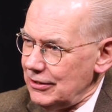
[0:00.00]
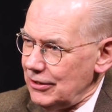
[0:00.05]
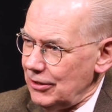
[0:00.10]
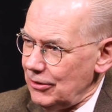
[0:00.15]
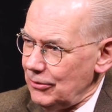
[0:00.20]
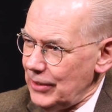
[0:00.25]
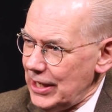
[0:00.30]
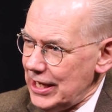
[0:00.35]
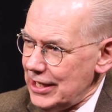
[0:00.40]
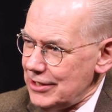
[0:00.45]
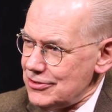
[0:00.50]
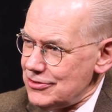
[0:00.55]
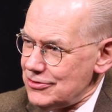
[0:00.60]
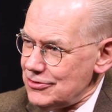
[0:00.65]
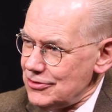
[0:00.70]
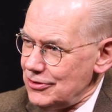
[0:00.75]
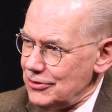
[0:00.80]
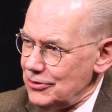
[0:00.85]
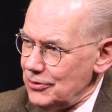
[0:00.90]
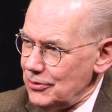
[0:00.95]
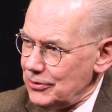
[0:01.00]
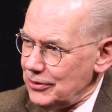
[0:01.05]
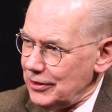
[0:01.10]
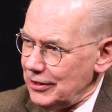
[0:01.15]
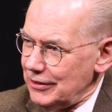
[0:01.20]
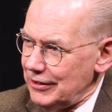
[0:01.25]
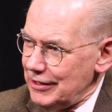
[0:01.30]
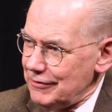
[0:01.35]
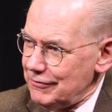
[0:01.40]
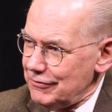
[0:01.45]
Iran's
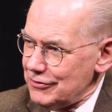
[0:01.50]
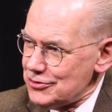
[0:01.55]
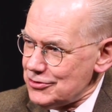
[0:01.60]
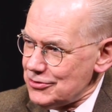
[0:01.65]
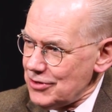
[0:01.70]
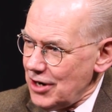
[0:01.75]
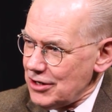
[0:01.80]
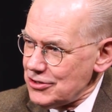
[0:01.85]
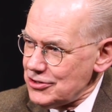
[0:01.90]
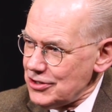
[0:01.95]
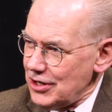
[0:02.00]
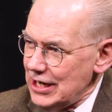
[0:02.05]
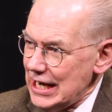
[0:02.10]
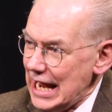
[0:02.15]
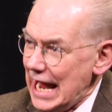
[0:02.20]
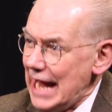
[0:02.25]
nuclear infrastructure